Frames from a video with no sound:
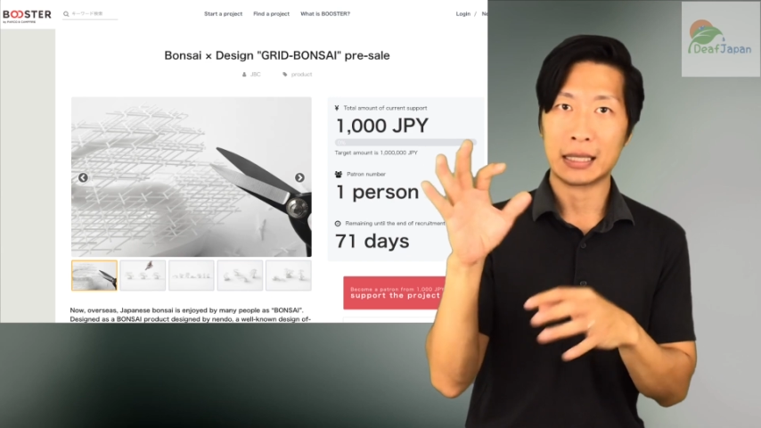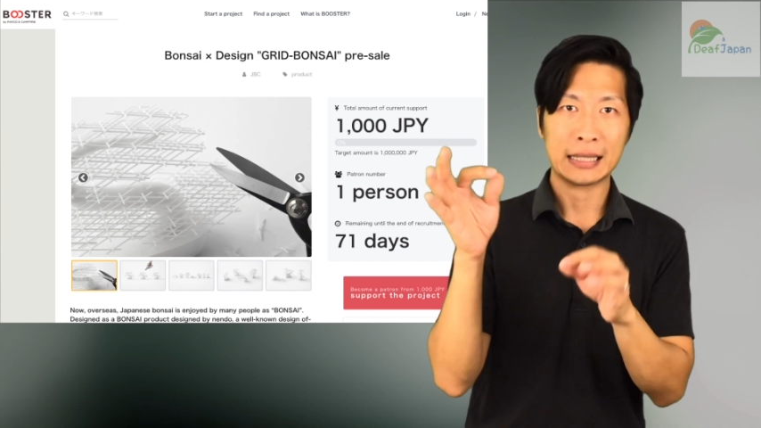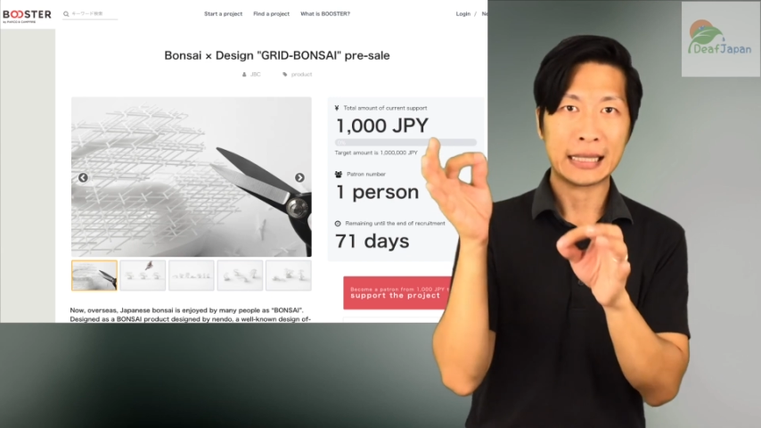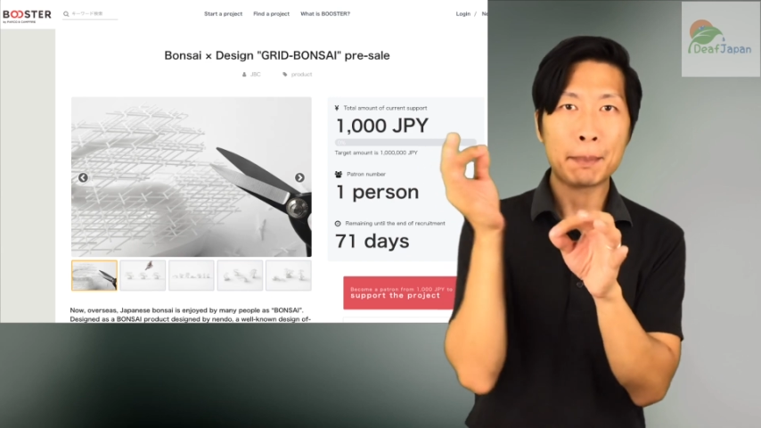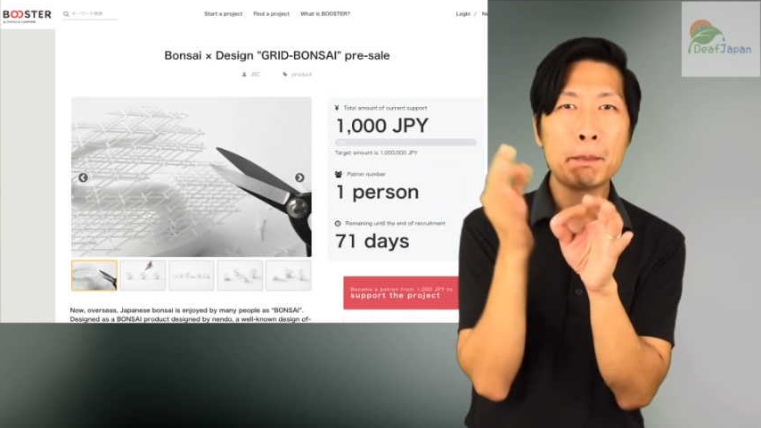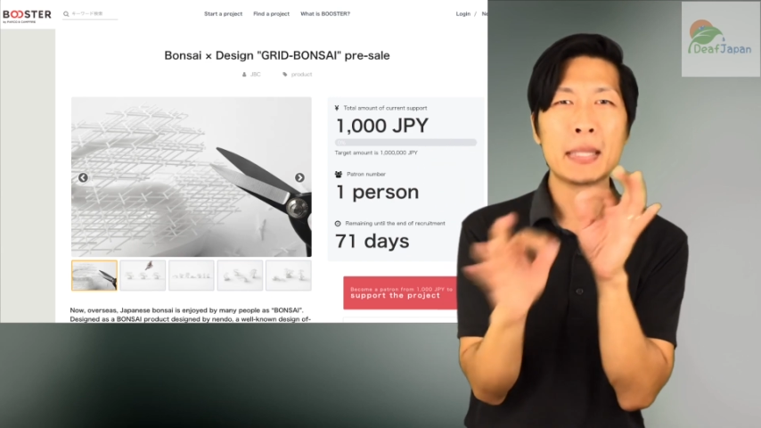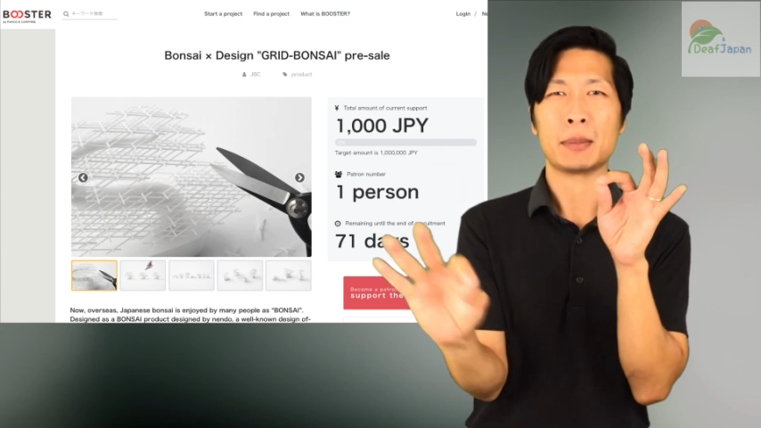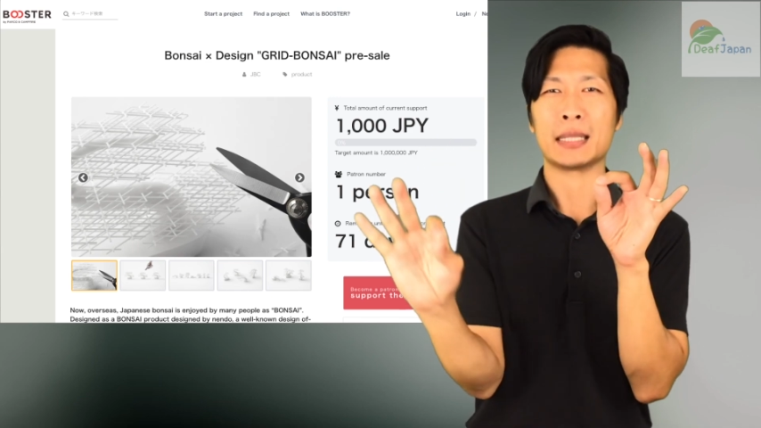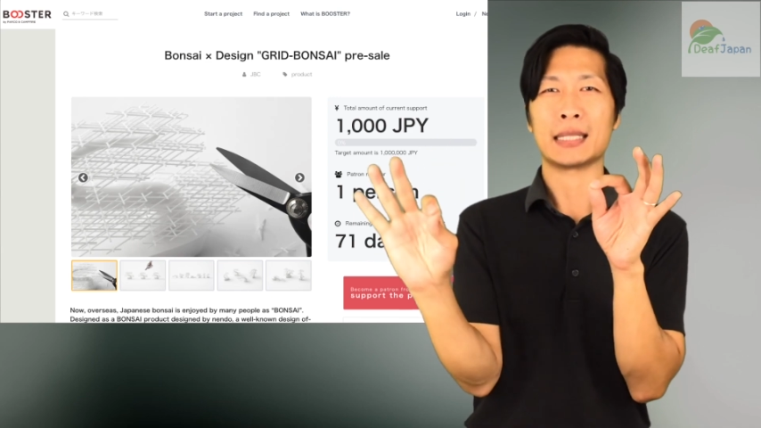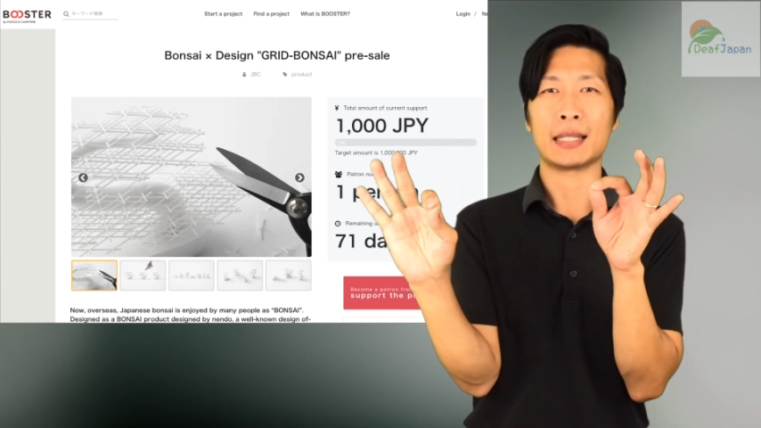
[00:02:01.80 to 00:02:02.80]
minimalistic
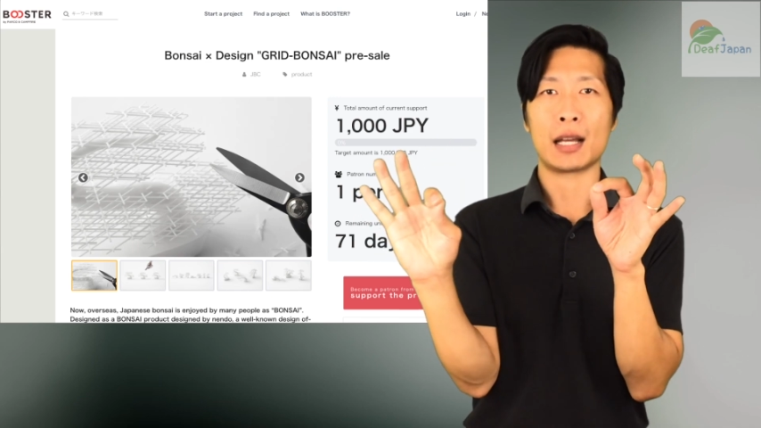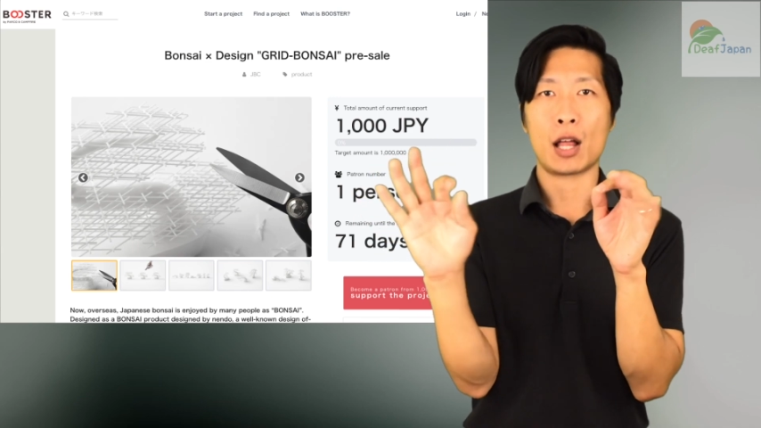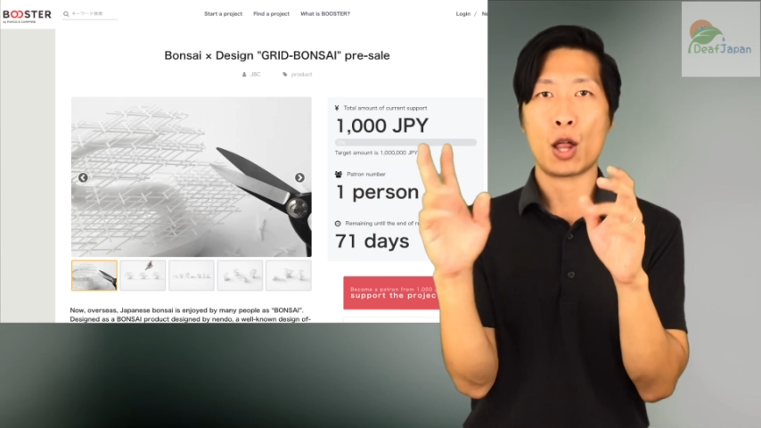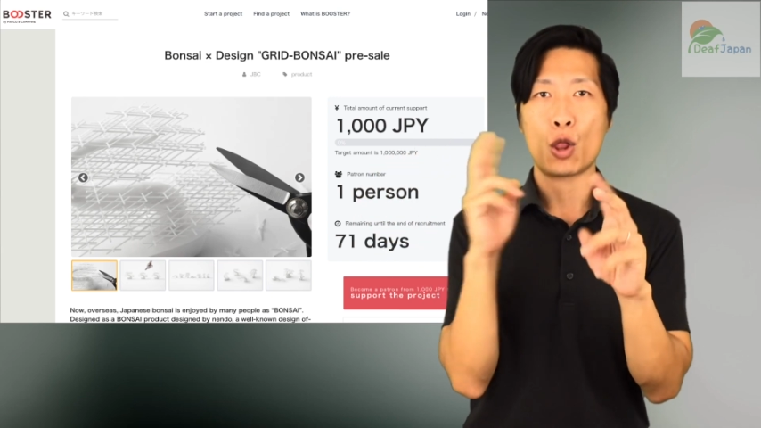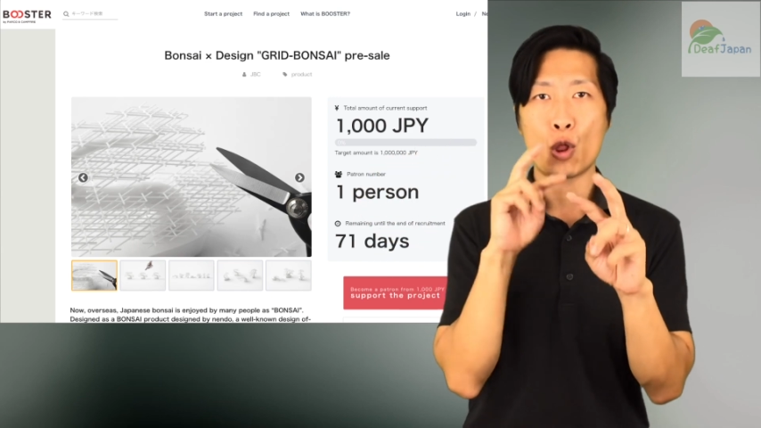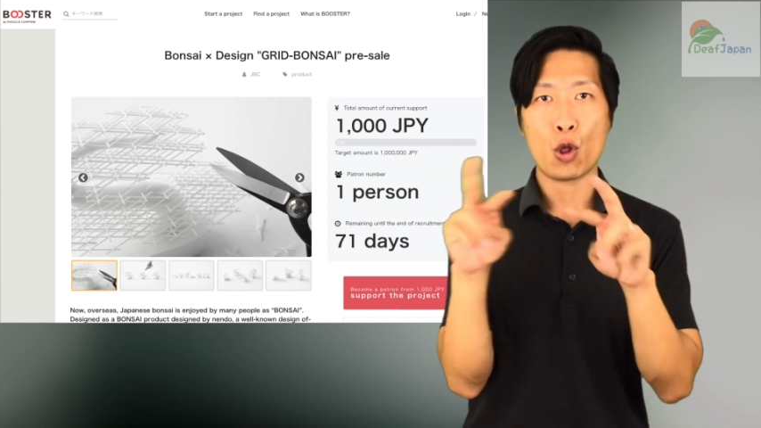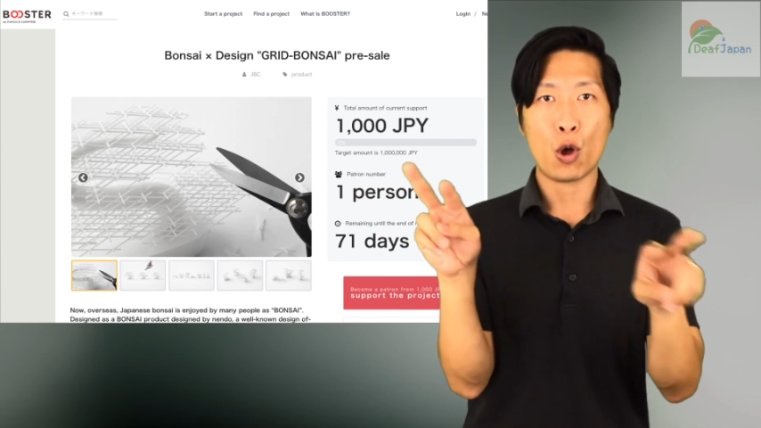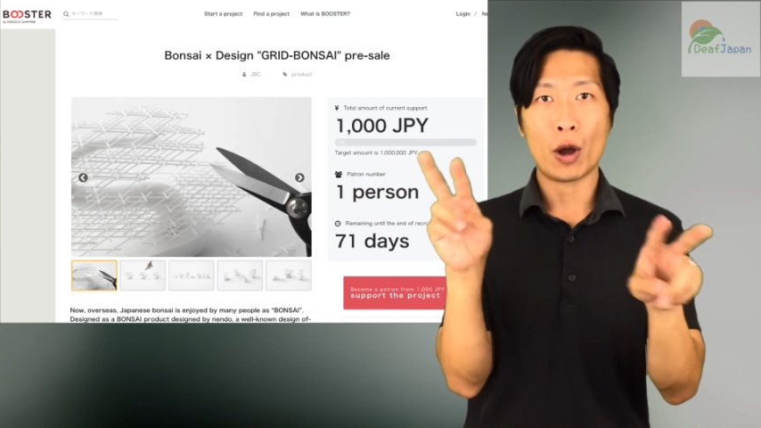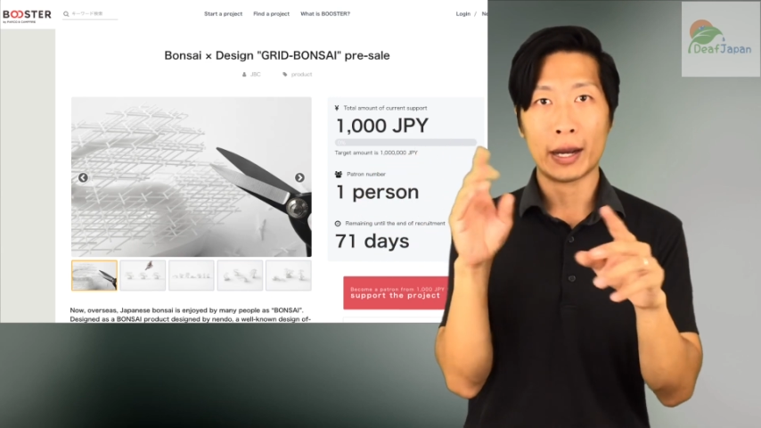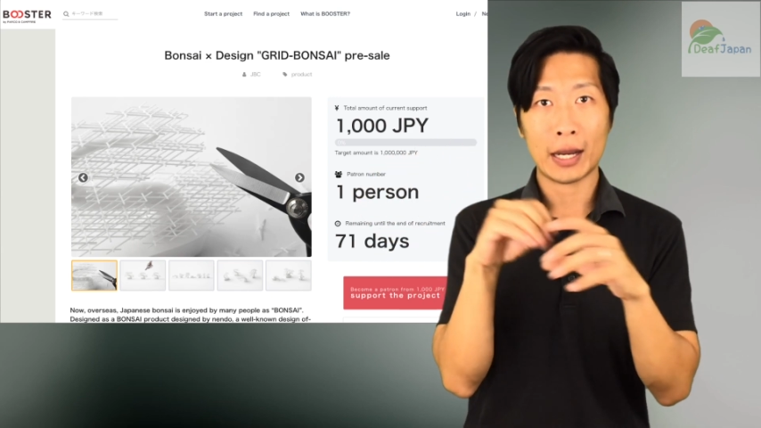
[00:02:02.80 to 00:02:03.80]
look in
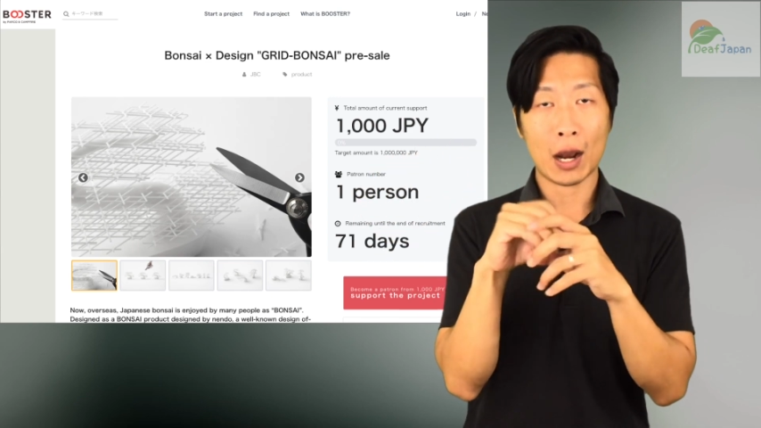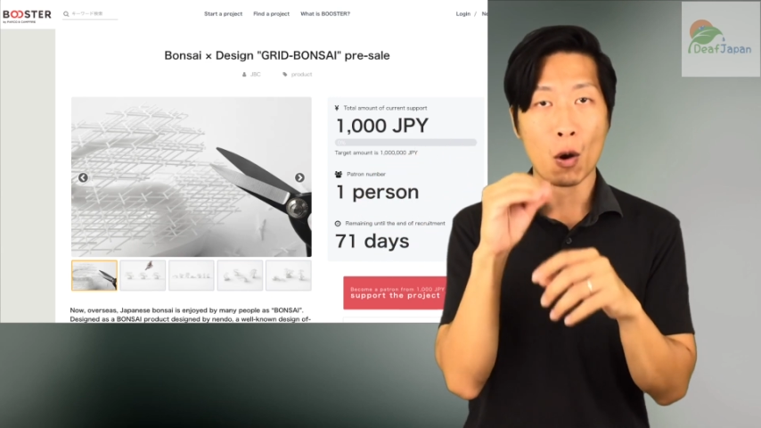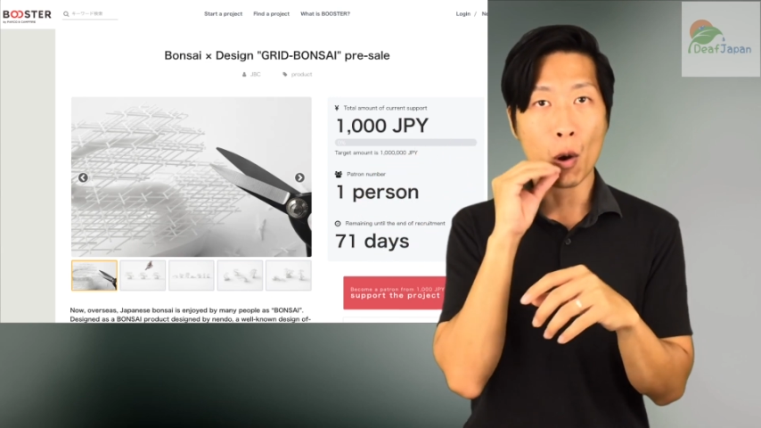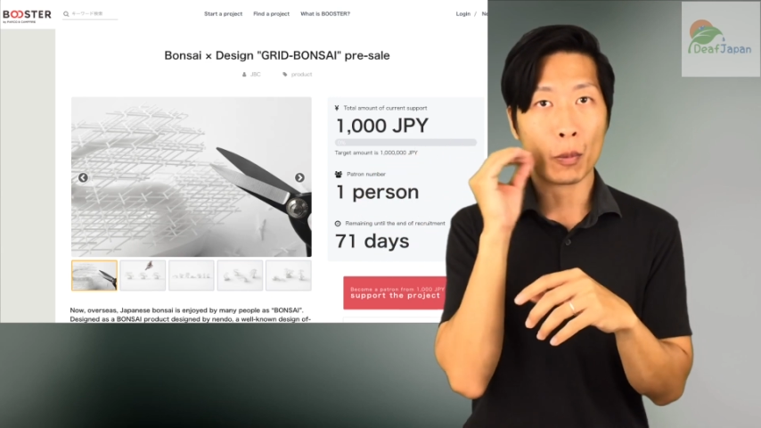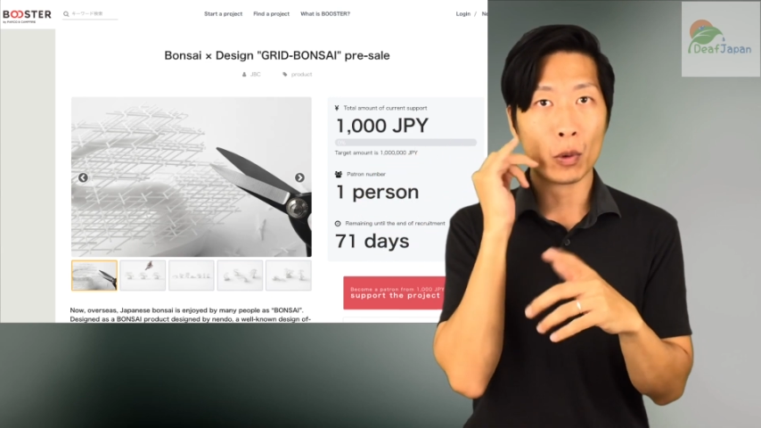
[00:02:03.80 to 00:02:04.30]
your house